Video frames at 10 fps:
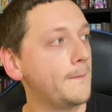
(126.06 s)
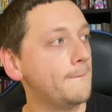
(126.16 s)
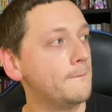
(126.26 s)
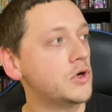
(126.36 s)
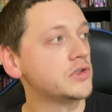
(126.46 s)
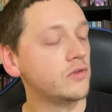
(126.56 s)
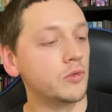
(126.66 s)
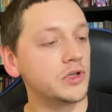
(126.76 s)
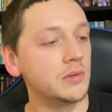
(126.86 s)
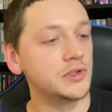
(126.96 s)
Most of them were
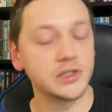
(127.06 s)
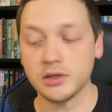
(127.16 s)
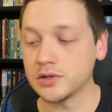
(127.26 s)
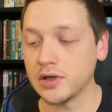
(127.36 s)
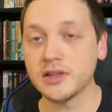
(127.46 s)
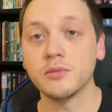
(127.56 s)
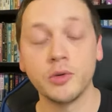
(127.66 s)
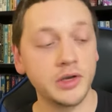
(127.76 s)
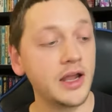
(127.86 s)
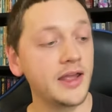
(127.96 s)
doubles though. So at the
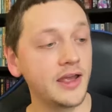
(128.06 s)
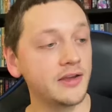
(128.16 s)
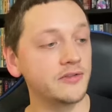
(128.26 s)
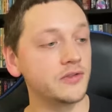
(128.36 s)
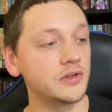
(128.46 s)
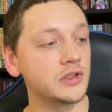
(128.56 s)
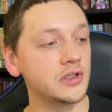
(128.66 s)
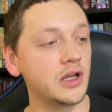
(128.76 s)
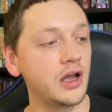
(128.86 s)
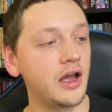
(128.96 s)
moment I have,
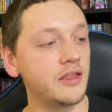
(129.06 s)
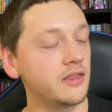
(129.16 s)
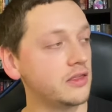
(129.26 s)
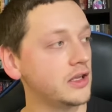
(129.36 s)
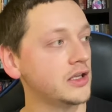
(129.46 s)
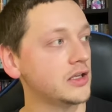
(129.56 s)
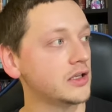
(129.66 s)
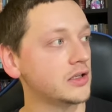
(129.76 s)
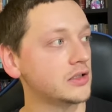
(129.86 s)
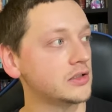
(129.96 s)
I
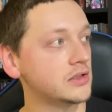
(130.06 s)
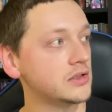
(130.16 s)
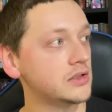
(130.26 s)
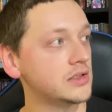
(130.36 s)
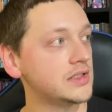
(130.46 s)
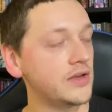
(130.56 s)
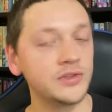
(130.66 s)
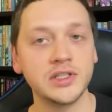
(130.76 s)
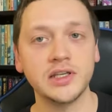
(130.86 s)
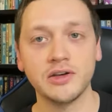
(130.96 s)
think,
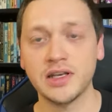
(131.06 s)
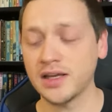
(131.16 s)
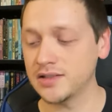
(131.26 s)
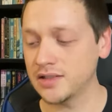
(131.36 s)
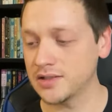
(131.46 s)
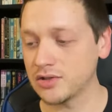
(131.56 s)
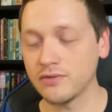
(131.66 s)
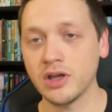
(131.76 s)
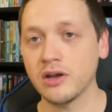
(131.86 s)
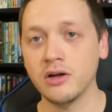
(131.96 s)
17 out of 19, so I've
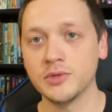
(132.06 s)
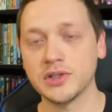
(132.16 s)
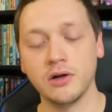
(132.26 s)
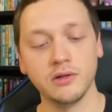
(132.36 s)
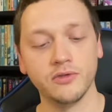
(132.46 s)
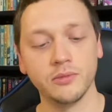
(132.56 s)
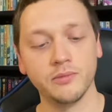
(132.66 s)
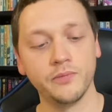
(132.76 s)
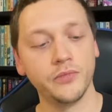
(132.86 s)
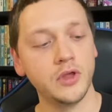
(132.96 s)
got almost all of them.
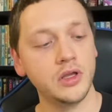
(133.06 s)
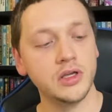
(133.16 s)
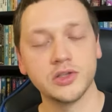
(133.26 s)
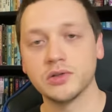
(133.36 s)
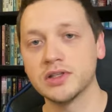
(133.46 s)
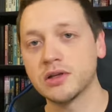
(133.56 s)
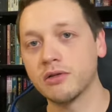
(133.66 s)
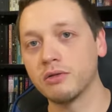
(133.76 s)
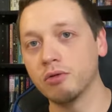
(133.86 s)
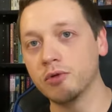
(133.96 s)
So let's go
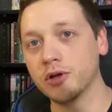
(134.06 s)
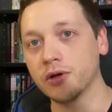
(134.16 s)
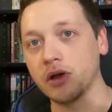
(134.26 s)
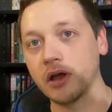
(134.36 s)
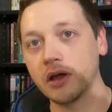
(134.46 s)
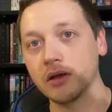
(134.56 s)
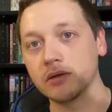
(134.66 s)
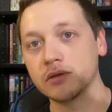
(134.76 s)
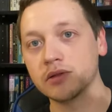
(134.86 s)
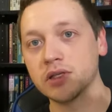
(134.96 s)
through them here
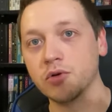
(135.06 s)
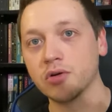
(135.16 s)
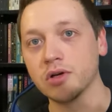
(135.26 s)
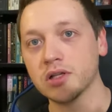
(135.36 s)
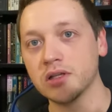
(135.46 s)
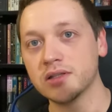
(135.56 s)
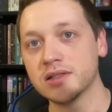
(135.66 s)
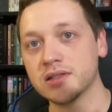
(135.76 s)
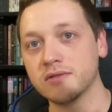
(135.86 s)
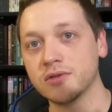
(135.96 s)
somewhat quickly. This is
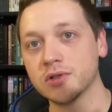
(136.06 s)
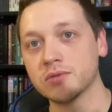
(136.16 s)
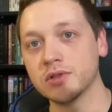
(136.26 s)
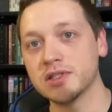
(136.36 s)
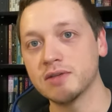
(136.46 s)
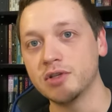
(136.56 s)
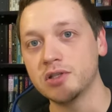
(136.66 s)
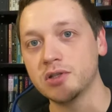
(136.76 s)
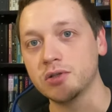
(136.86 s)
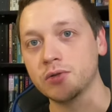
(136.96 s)
the first one,
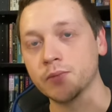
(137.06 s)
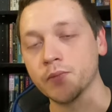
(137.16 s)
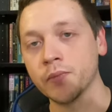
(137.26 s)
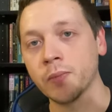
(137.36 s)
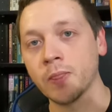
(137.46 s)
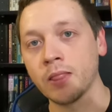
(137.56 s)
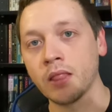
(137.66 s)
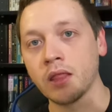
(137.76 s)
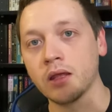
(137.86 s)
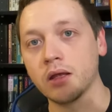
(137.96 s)
72.
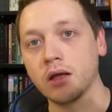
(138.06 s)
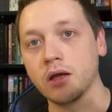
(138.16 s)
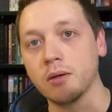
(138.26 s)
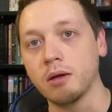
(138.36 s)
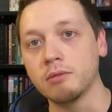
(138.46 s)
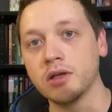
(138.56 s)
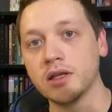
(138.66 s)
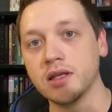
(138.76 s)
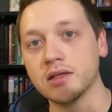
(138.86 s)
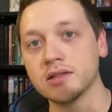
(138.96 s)
I'm gonna
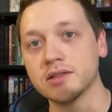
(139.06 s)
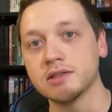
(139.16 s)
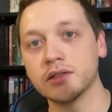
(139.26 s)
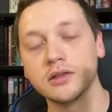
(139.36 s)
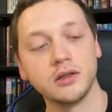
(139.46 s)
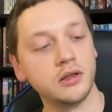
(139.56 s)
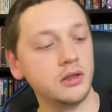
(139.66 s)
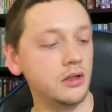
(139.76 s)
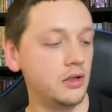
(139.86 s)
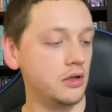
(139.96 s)
guess that's
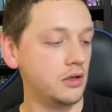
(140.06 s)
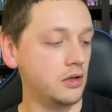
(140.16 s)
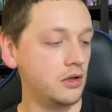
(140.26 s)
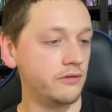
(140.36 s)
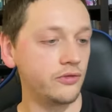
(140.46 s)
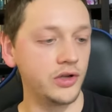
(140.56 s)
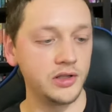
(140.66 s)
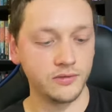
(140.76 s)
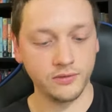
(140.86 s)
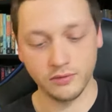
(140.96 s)
a Frank
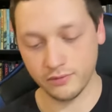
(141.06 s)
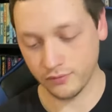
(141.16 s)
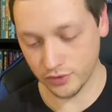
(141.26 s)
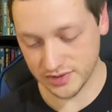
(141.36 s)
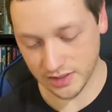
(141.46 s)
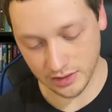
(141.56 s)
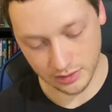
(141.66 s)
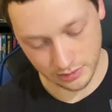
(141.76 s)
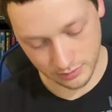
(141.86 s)
Frazetta